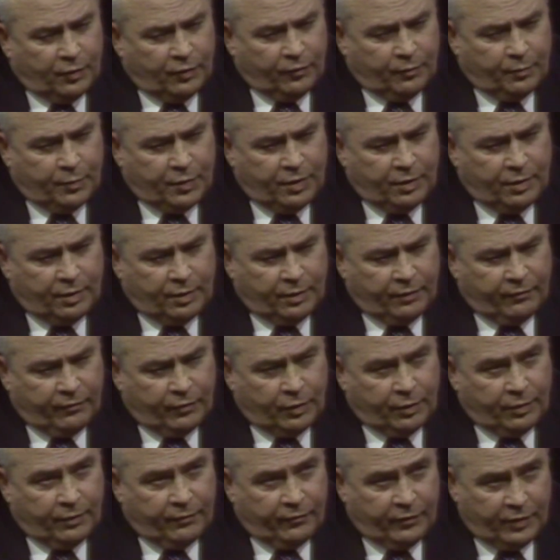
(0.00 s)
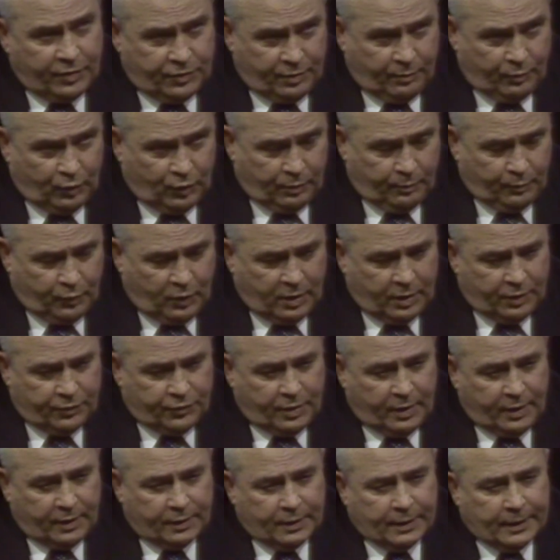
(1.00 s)
of being a very visible
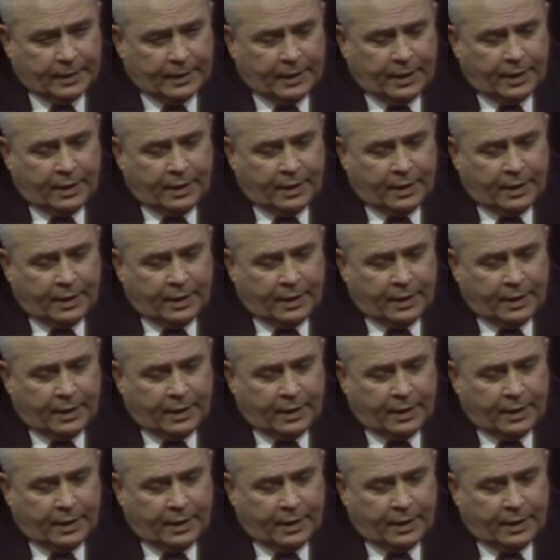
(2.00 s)
project,